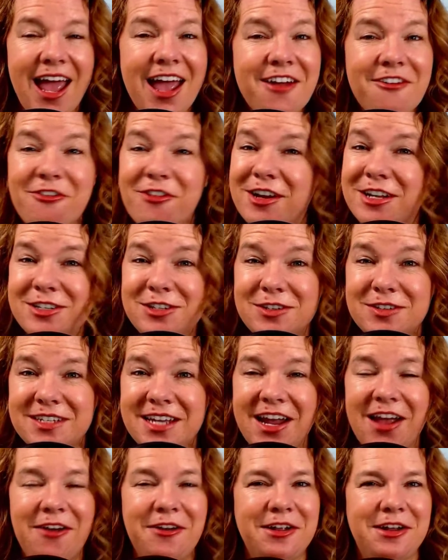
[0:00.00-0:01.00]
Every
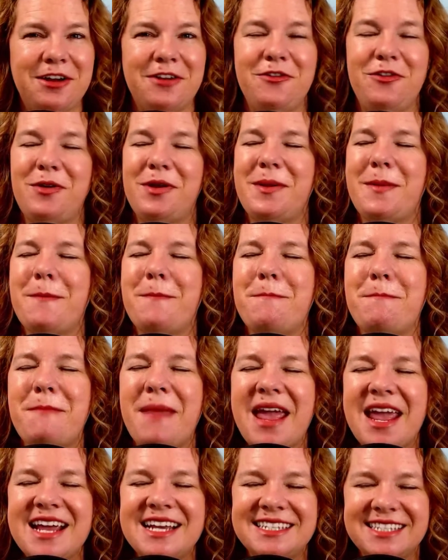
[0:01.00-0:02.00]
Tuesday, I'll interview an
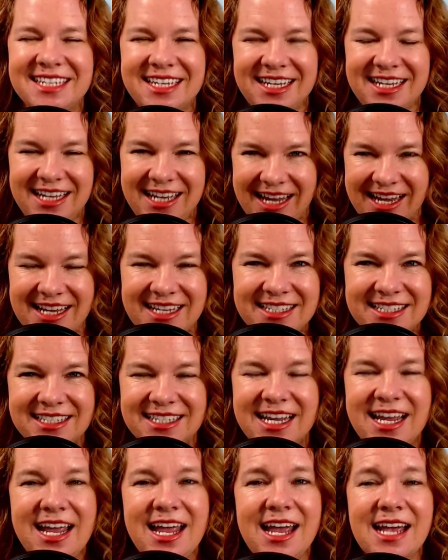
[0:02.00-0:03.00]
amazing guest